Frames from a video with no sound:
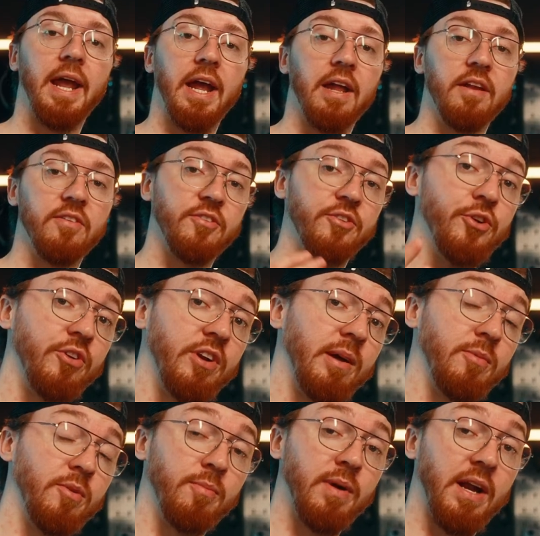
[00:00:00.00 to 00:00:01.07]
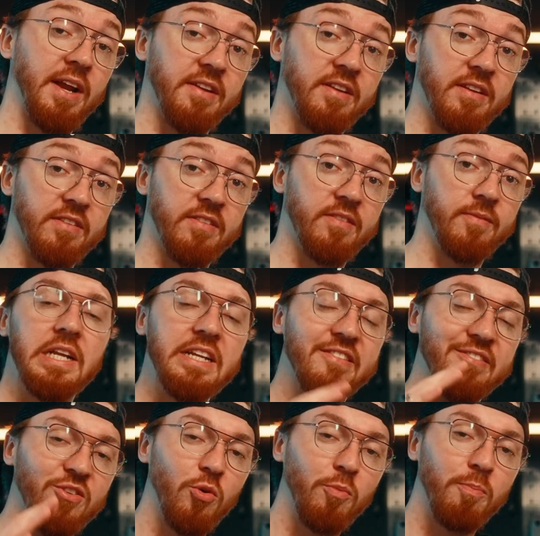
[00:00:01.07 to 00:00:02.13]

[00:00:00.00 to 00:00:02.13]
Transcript: and turn up the brightness. It's so